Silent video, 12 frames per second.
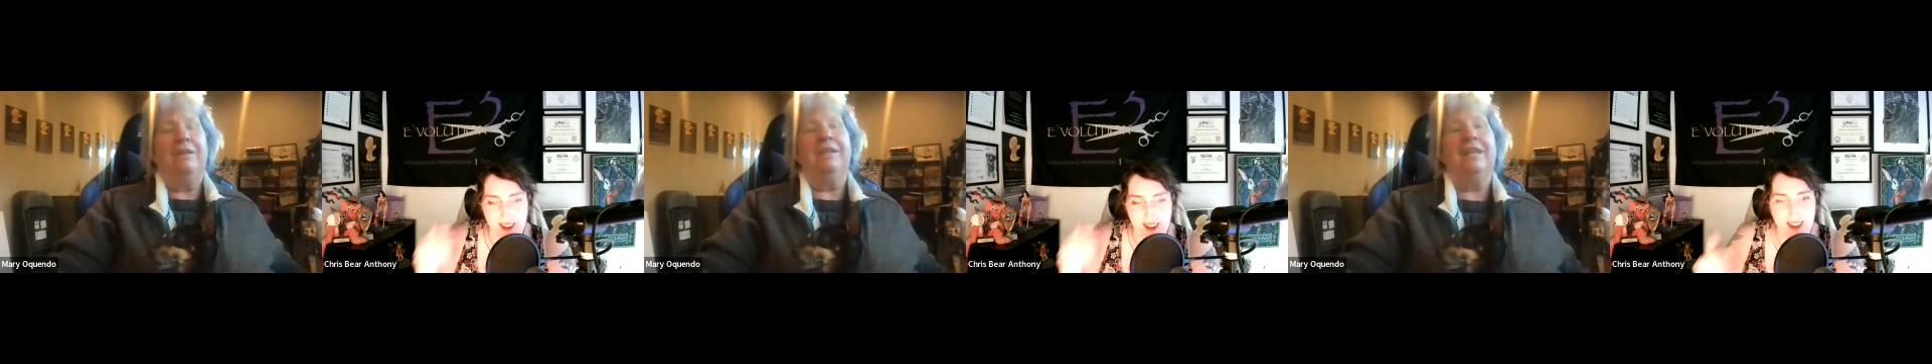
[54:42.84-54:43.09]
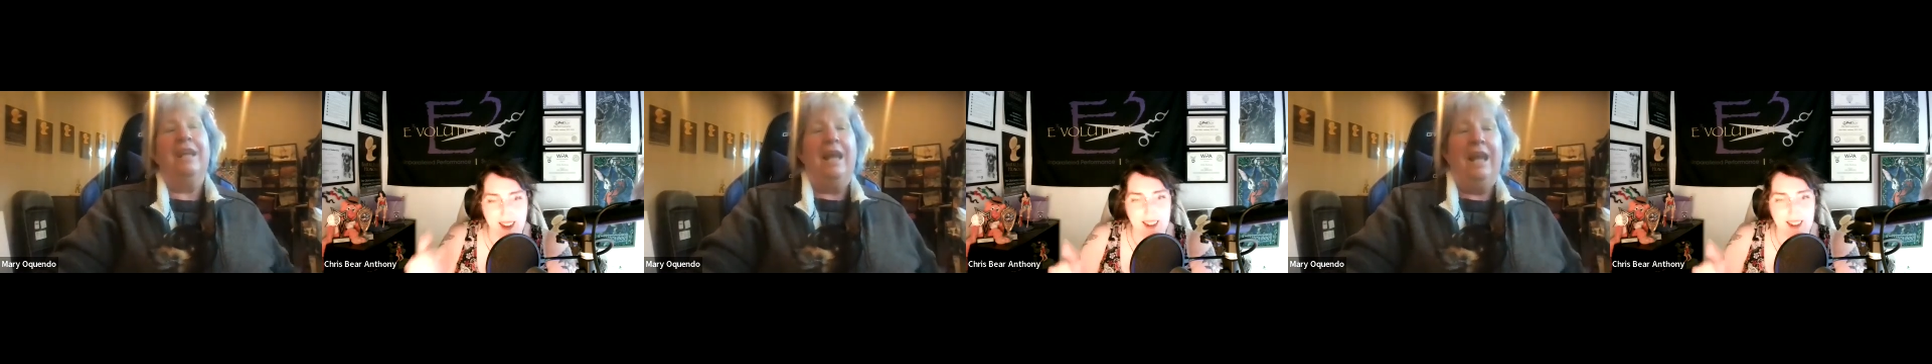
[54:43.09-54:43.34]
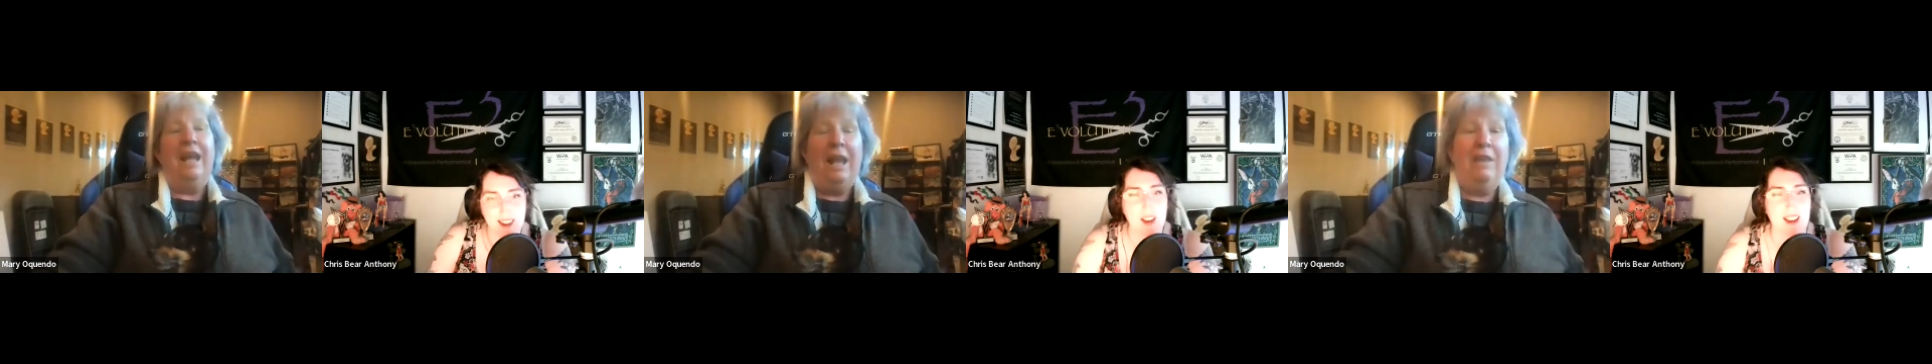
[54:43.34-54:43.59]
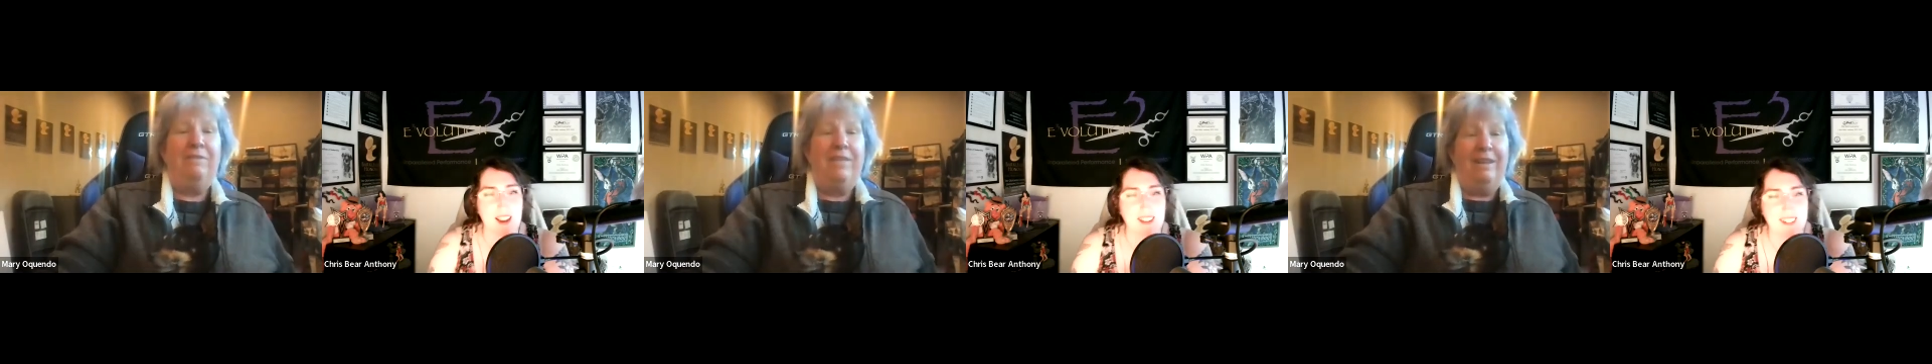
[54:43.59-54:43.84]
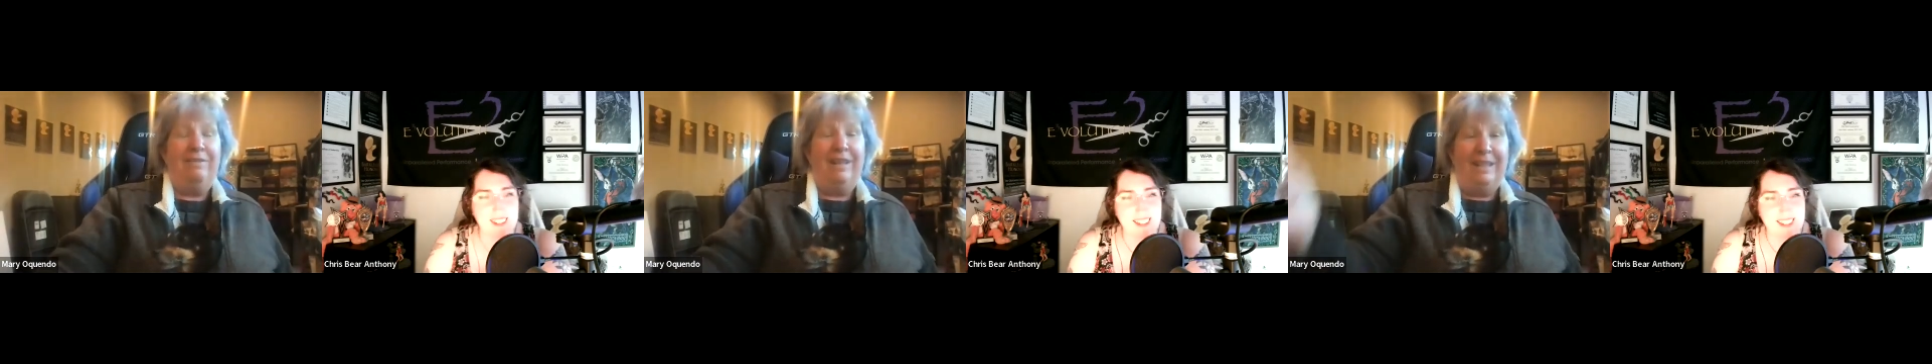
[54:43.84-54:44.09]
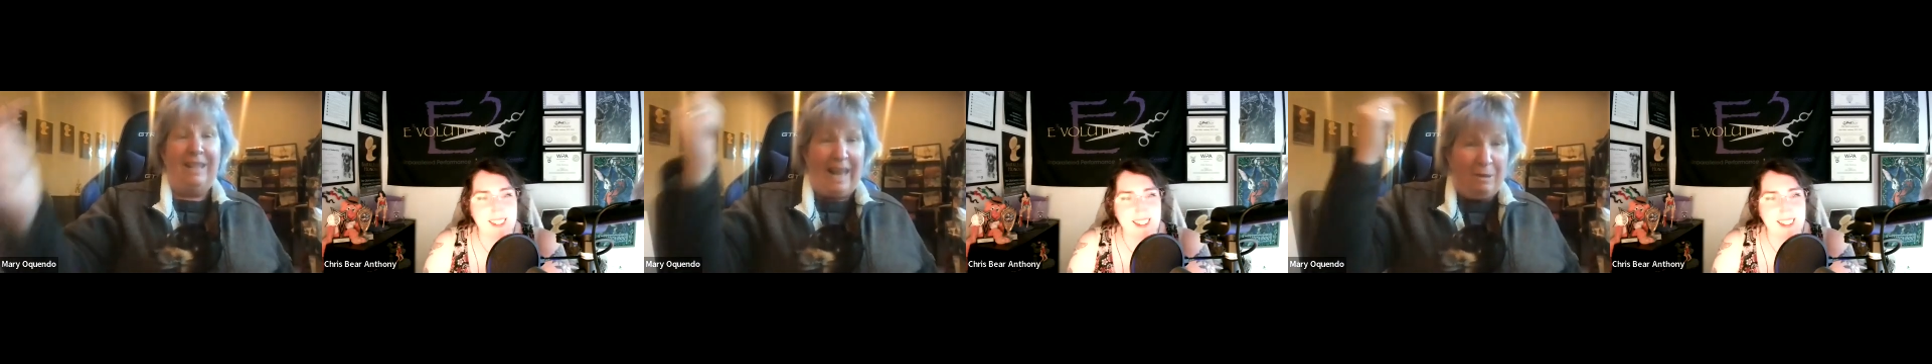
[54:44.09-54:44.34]
If the
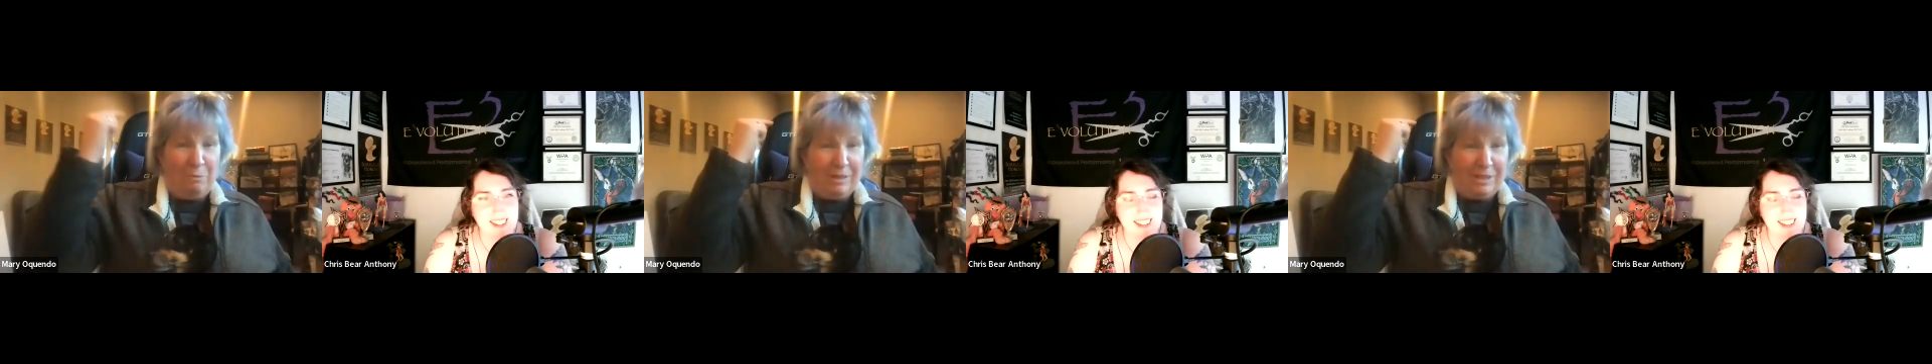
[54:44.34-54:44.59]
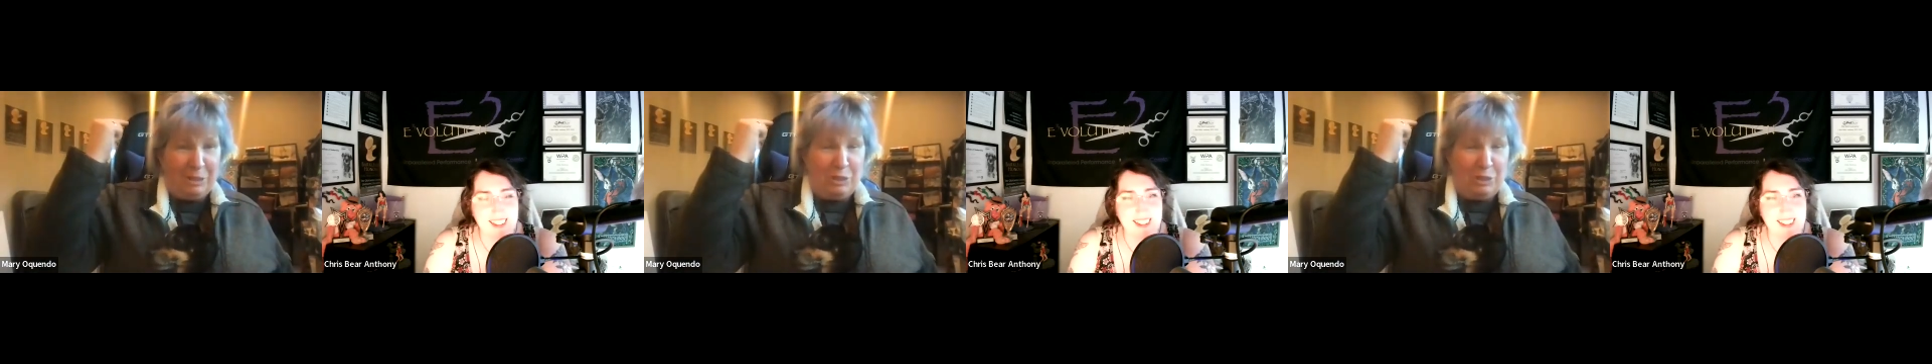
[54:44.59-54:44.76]
light wasn't